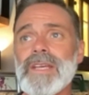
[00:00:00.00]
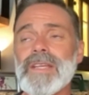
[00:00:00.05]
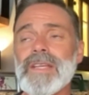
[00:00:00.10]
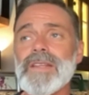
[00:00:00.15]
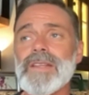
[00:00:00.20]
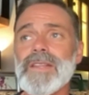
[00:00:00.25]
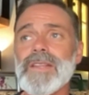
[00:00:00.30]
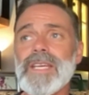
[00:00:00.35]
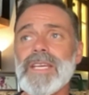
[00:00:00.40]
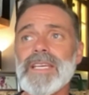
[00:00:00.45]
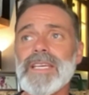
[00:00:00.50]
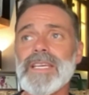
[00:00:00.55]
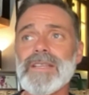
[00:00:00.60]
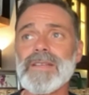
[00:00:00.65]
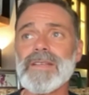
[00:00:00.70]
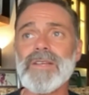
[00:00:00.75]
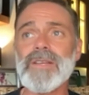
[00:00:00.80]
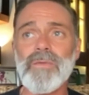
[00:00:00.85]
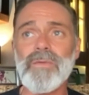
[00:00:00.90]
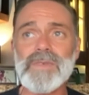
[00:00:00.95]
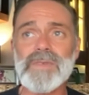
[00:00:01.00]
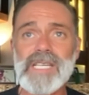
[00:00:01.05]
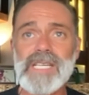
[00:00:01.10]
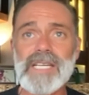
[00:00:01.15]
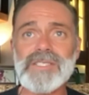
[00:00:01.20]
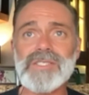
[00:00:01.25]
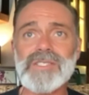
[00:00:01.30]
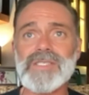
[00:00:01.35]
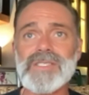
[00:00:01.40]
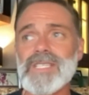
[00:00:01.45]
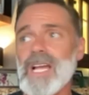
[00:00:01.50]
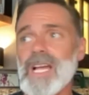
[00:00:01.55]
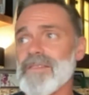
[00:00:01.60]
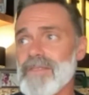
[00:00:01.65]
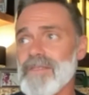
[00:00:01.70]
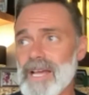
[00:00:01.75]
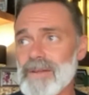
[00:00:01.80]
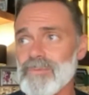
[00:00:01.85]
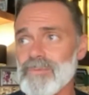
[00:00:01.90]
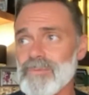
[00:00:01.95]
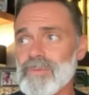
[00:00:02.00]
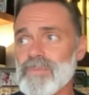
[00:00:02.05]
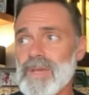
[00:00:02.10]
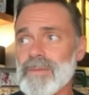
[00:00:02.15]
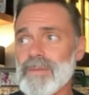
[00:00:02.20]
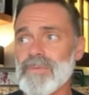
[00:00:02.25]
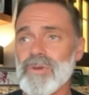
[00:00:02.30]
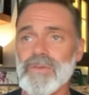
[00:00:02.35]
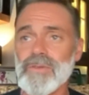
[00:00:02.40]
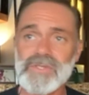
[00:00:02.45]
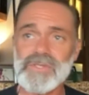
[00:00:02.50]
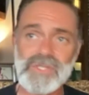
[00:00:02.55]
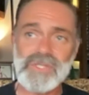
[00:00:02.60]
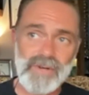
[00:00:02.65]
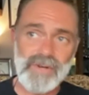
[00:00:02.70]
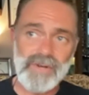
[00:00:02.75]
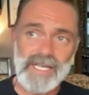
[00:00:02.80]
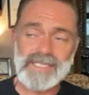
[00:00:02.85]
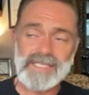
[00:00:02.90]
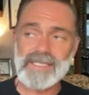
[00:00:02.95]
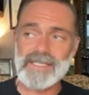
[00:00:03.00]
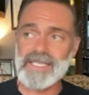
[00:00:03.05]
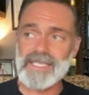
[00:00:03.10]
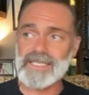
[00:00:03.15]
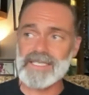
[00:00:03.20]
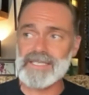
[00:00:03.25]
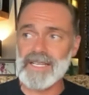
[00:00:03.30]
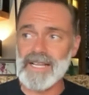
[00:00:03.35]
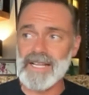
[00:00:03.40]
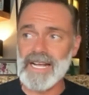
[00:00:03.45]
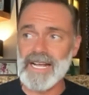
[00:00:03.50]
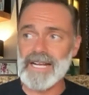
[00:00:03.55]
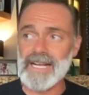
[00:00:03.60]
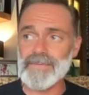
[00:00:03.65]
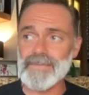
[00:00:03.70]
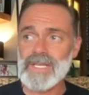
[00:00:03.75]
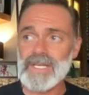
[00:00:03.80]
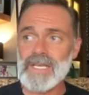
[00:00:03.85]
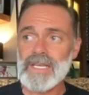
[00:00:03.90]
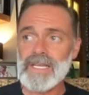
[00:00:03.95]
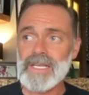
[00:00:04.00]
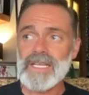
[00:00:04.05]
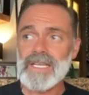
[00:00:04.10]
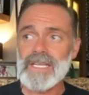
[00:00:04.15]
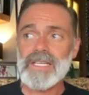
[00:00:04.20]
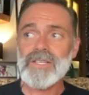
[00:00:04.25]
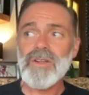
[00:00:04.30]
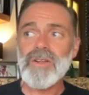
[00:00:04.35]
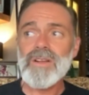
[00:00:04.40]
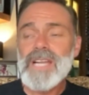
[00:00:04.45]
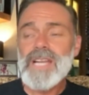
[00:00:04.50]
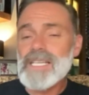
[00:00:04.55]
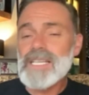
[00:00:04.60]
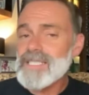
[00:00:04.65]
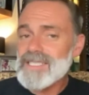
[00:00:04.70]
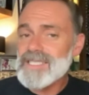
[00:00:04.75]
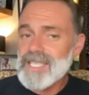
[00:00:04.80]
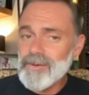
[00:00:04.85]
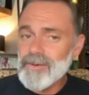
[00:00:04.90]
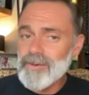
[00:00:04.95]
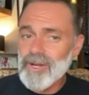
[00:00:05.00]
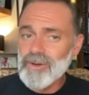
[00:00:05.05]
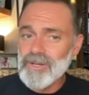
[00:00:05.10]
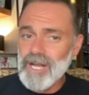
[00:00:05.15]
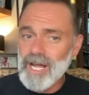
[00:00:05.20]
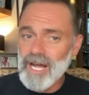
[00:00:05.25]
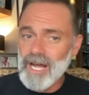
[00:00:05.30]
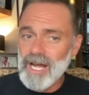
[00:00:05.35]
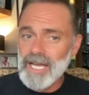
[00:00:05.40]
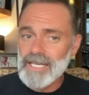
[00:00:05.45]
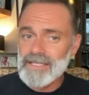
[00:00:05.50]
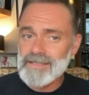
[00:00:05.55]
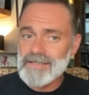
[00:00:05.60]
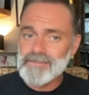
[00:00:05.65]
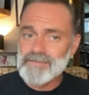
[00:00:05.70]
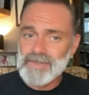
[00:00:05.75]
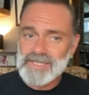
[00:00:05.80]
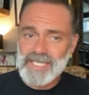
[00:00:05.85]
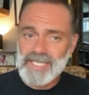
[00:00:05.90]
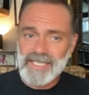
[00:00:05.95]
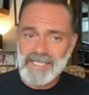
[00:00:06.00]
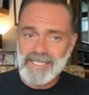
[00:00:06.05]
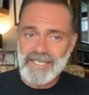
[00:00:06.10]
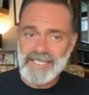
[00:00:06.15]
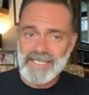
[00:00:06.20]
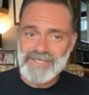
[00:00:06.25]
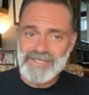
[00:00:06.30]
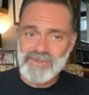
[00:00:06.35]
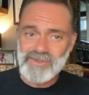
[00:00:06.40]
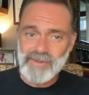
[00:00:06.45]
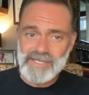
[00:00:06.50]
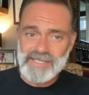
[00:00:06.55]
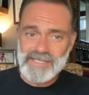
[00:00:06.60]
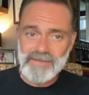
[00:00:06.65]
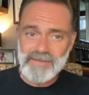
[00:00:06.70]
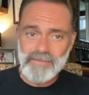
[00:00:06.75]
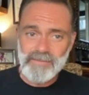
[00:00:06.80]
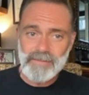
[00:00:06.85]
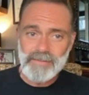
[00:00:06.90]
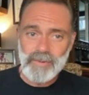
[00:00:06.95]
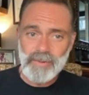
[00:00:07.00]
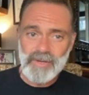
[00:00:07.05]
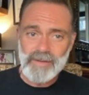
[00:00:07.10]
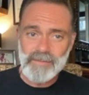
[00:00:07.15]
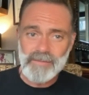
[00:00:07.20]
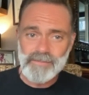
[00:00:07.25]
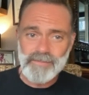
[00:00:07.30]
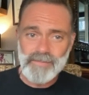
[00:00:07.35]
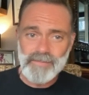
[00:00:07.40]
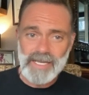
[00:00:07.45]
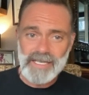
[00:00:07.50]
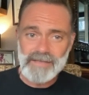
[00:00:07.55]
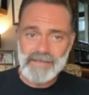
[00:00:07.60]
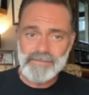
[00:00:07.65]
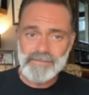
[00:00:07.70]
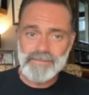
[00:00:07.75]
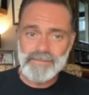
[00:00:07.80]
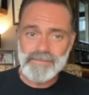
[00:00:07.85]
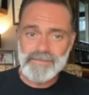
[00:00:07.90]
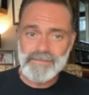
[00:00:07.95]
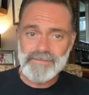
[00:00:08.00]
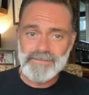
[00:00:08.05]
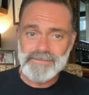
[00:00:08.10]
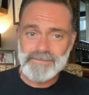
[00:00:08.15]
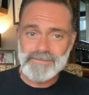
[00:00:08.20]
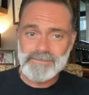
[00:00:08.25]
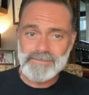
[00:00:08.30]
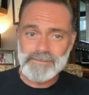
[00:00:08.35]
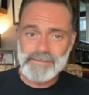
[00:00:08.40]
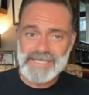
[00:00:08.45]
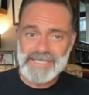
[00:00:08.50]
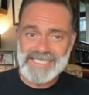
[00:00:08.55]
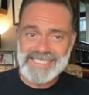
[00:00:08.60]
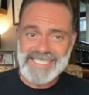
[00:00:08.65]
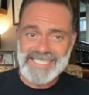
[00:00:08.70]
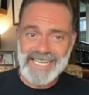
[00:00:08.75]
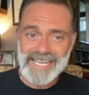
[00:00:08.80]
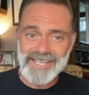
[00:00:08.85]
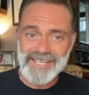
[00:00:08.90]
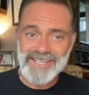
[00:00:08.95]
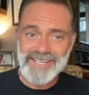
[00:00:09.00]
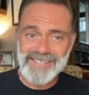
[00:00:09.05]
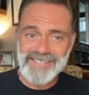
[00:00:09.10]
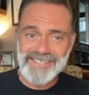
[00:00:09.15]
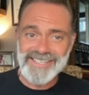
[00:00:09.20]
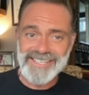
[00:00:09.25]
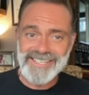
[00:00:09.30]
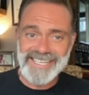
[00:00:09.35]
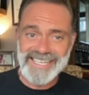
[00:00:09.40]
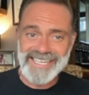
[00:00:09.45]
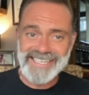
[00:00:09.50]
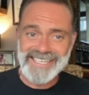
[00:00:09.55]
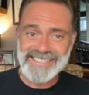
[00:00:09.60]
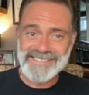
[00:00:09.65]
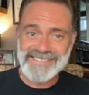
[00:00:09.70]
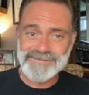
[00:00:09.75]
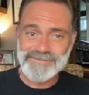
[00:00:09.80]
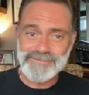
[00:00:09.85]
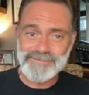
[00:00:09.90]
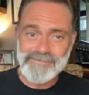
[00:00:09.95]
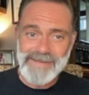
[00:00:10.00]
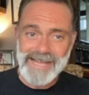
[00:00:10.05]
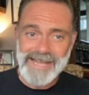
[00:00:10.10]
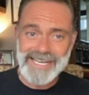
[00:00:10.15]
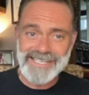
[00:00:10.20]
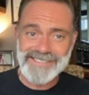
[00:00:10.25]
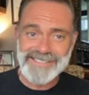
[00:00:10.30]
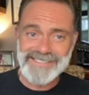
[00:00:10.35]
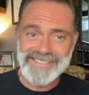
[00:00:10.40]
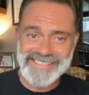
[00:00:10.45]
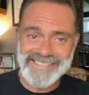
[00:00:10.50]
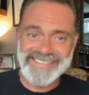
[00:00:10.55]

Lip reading: the conversations that I've had with people on the streets and things like that, not necessarily online, particularly Twitter, people can be particularly mean.